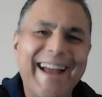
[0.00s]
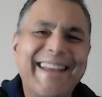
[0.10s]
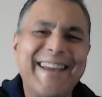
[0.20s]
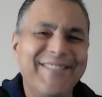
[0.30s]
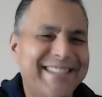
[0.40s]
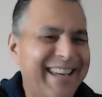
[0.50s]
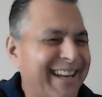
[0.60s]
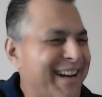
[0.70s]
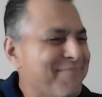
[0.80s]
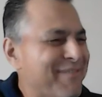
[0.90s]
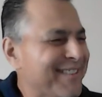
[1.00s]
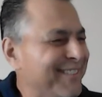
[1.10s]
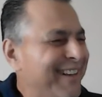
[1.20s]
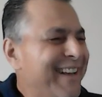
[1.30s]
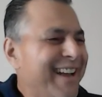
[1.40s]
and I kept saying
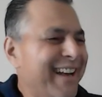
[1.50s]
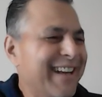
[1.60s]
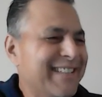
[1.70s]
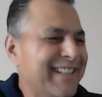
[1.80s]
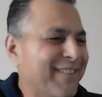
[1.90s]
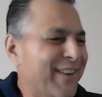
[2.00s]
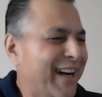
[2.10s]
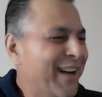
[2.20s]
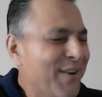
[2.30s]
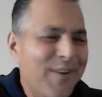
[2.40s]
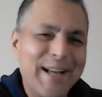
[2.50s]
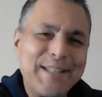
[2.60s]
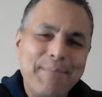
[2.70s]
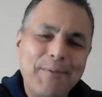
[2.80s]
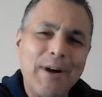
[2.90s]
episode, and I said, "Well,
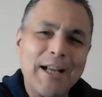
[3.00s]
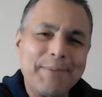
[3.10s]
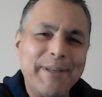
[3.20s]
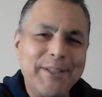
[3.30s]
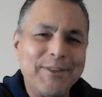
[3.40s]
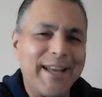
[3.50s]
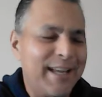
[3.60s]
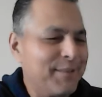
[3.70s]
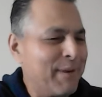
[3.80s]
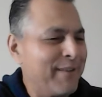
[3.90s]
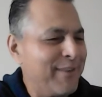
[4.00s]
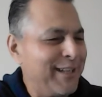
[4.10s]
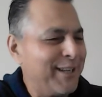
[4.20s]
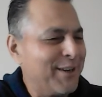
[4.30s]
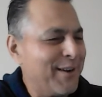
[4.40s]
watch me, watch me do that in my
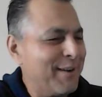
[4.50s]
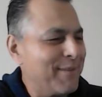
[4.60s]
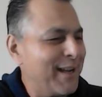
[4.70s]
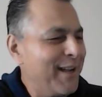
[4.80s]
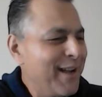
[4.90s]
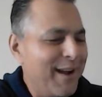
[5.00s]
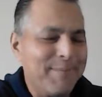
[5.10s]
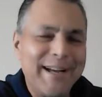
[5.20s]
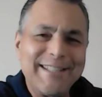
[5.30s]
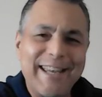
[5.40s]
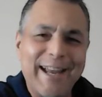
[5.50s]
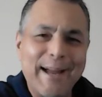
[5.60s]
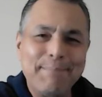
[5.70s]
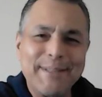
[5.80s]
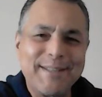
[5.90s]
video. I might, I might say
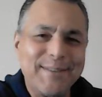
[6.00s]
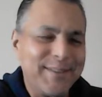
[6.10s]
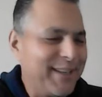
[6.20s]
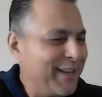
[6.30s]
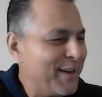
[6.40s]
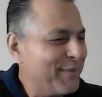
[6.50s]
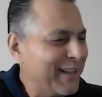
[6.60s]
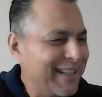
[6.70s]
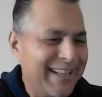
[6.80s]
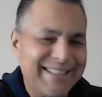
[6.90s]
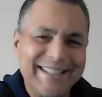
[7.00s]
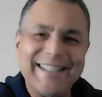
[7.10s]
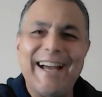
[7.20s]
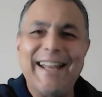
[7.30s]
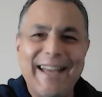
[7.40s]
episode, you know, because I says
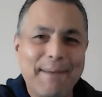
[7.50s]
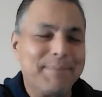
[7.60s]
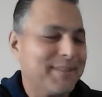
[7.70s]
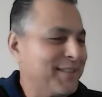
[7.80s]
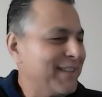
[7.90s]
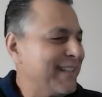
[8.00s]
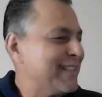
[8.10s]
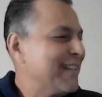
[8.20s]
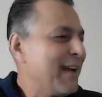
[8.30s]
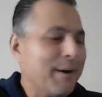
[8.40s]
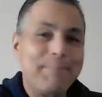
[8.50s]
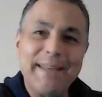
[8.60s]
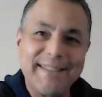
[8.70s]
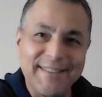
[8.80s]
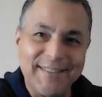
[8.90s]
not episode, it's
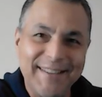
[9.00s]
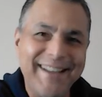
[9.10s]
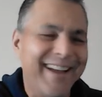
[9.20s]
epistle."